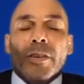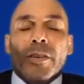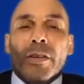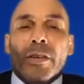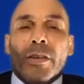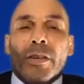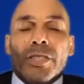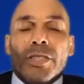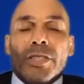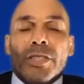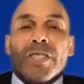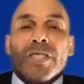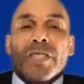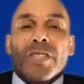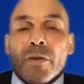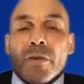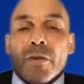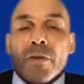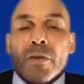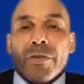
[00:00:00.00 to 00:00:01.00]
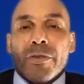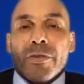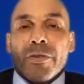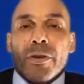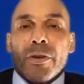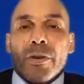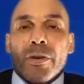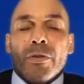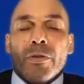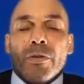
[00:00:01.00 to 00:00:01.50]
just share with
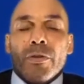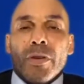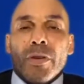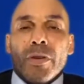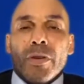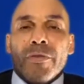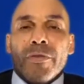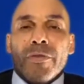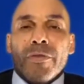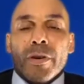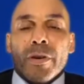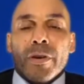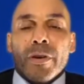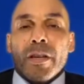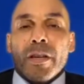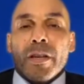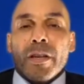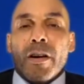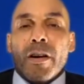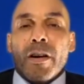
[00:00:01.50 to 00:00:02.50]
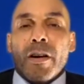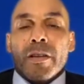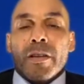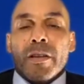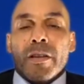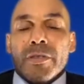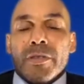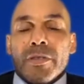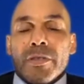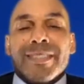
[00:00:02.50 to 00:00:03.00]
you, if you're
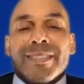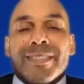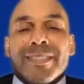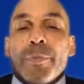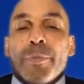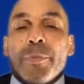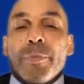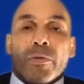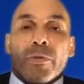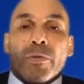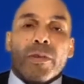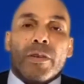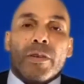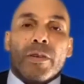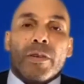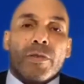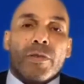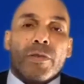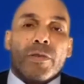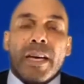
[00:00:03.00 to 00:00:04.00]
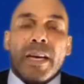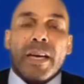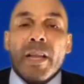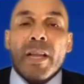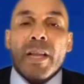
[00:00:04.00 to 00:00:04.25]
just keeping it real, okay?